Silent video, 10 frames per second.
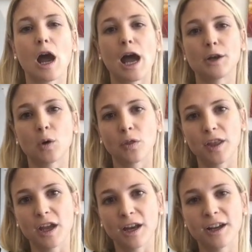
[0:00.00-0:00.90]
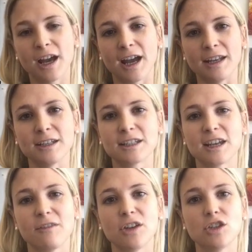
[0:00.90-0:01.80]
and on the other hand,
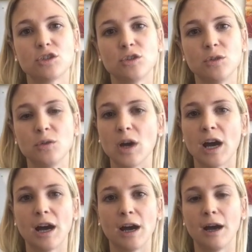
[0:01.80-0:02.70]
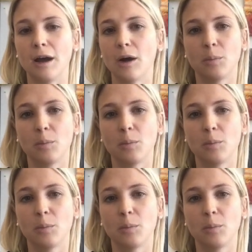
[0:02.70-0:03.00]
give it to an